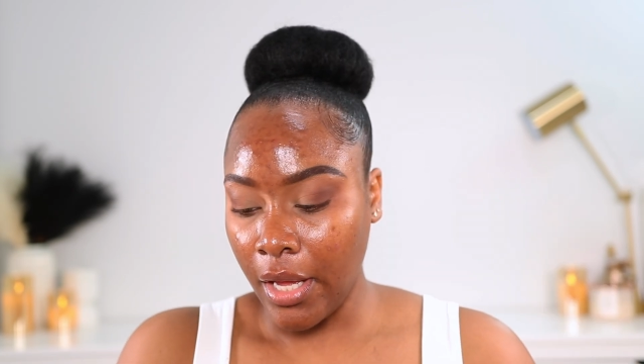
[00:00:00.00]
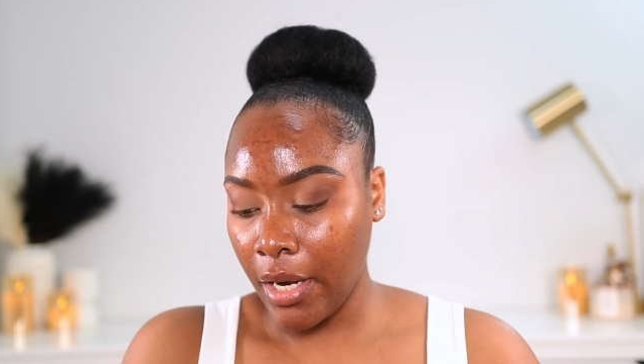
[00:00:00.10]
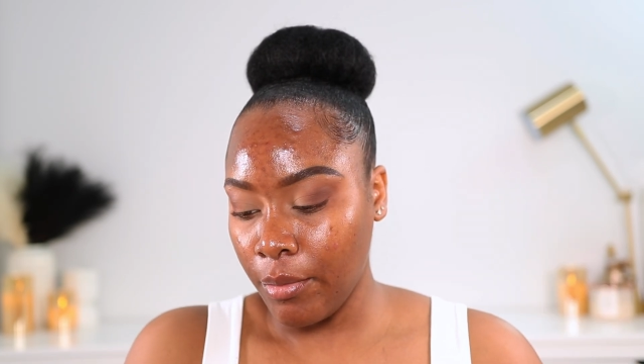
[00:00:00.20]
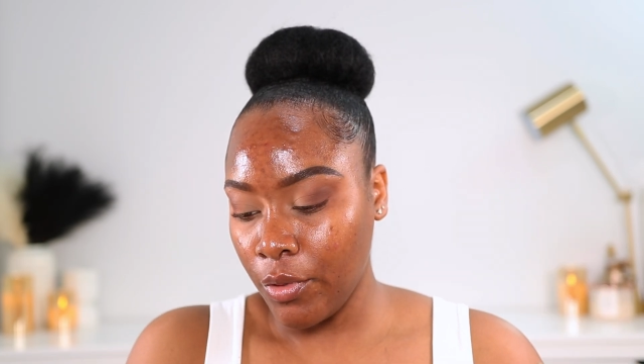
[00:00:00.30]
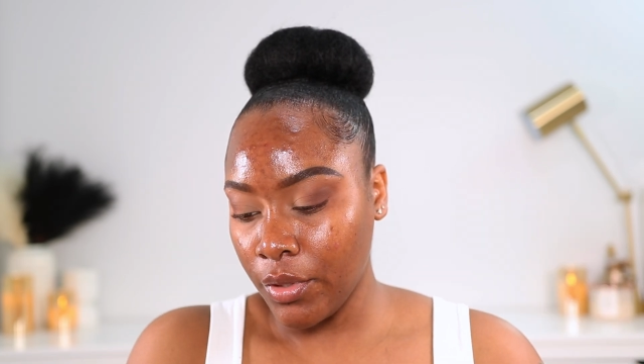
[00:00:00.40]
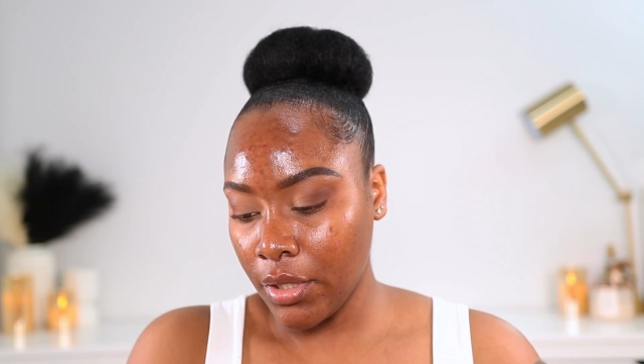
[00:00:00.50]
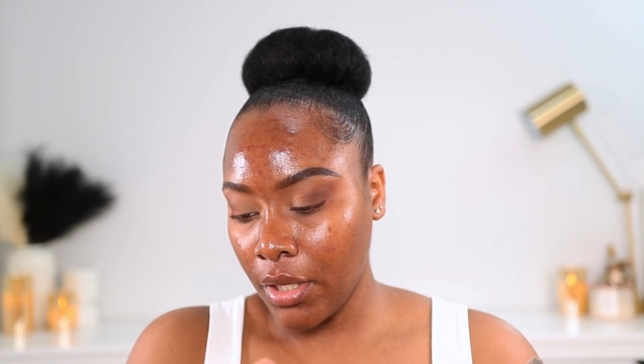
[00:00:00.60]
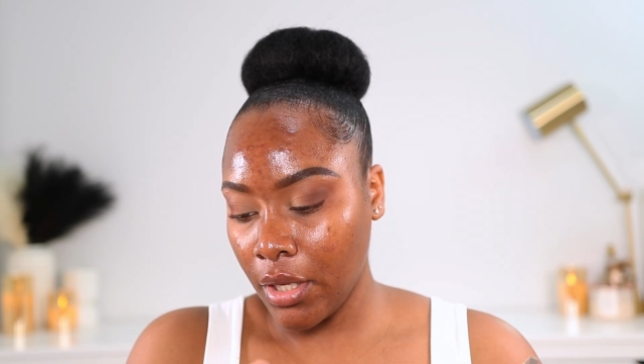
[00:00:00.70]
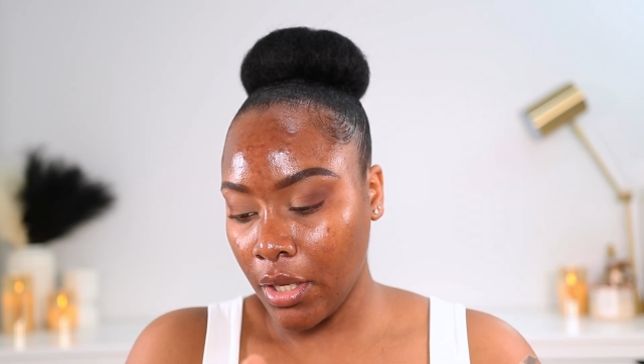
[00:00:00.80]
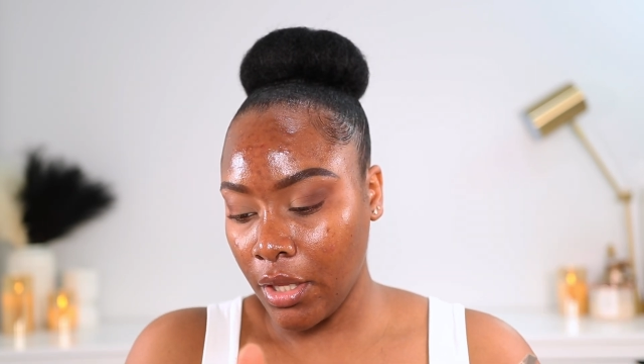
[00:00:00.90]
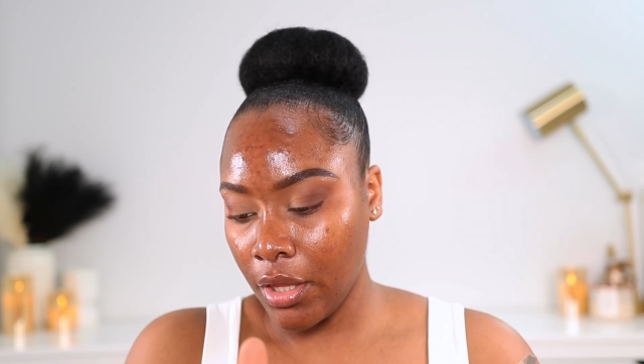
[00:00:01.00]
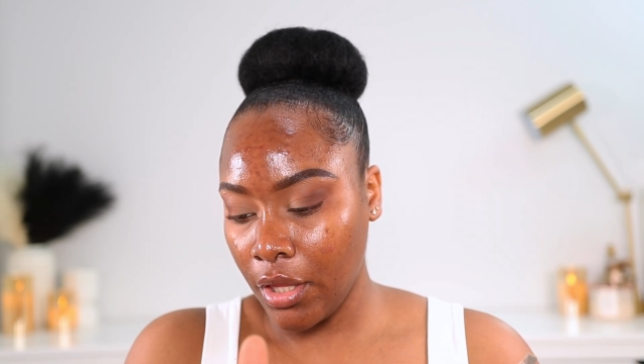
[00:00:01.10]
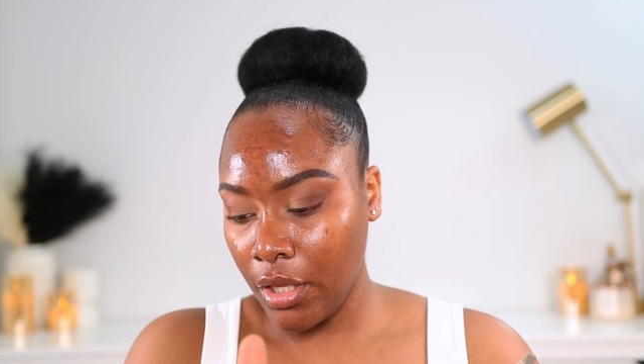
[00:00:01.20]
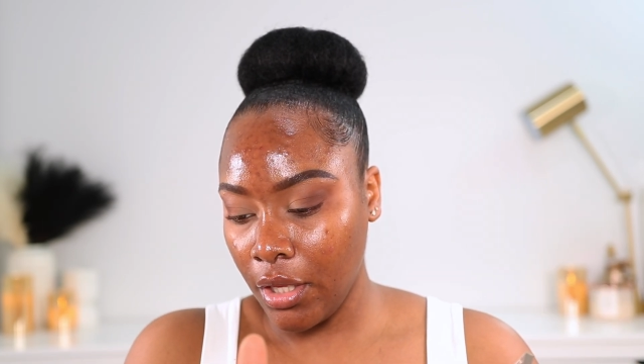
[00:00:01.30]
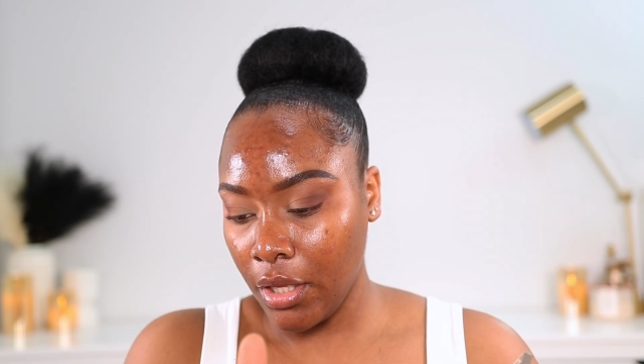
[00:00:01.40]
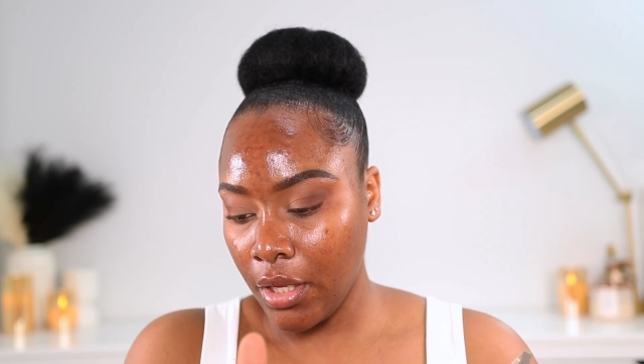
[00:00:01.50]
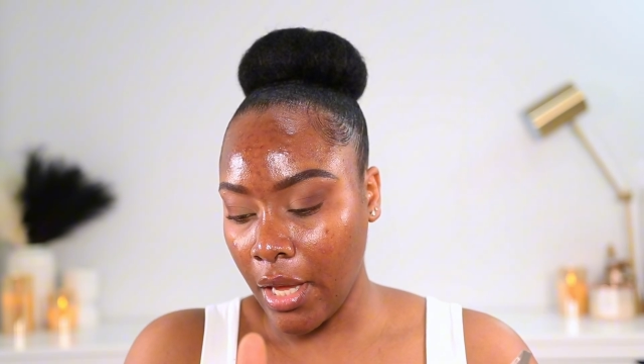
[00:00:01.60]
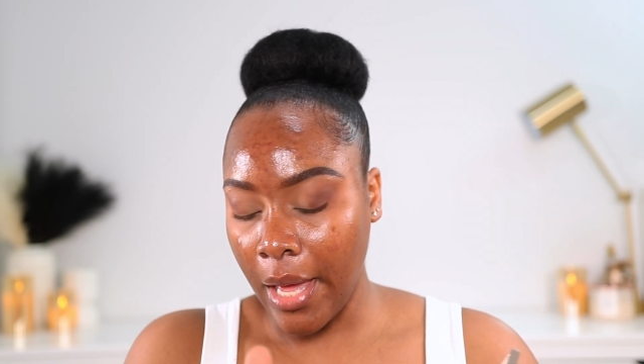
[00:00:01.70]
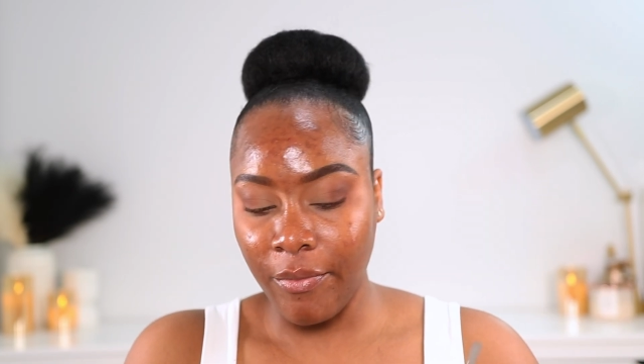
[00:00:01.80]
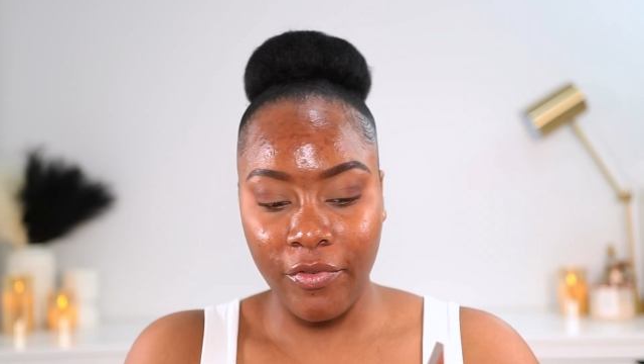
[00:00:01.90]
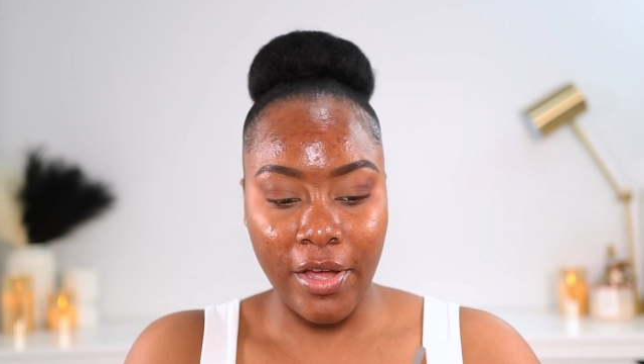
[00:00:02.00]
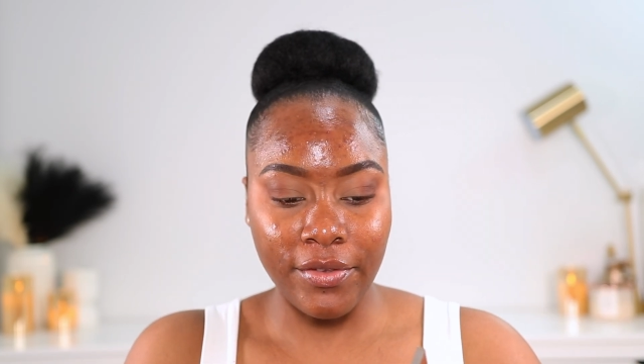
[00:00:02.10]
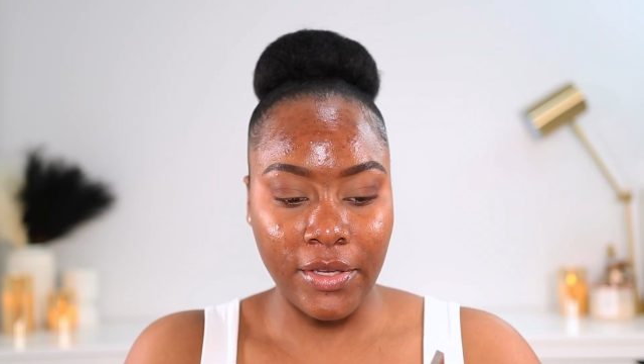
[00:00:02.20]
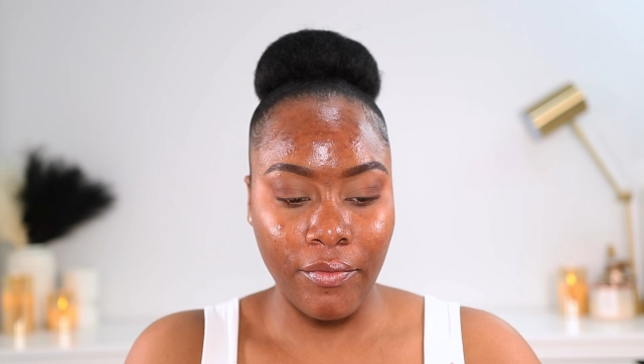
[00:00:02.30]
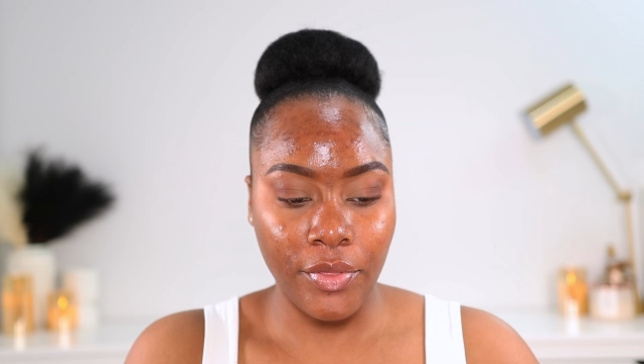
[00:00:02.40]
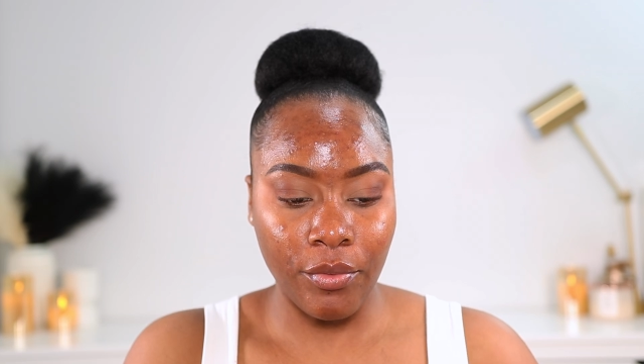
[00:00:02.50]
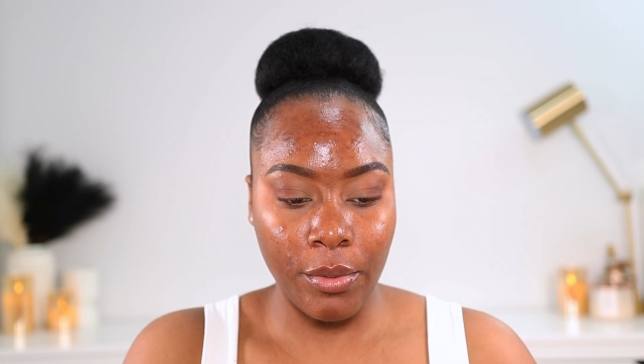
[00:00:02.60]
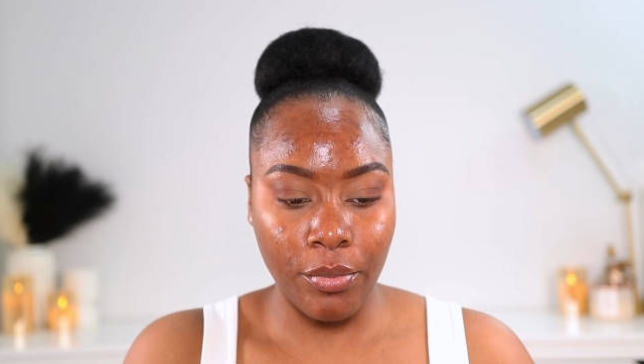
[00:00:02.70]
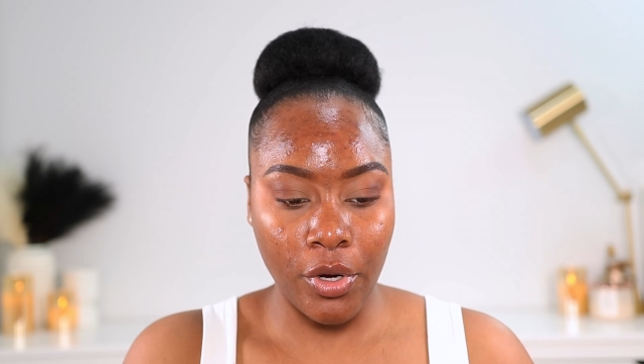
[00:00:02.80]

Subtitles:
and I'm using the M573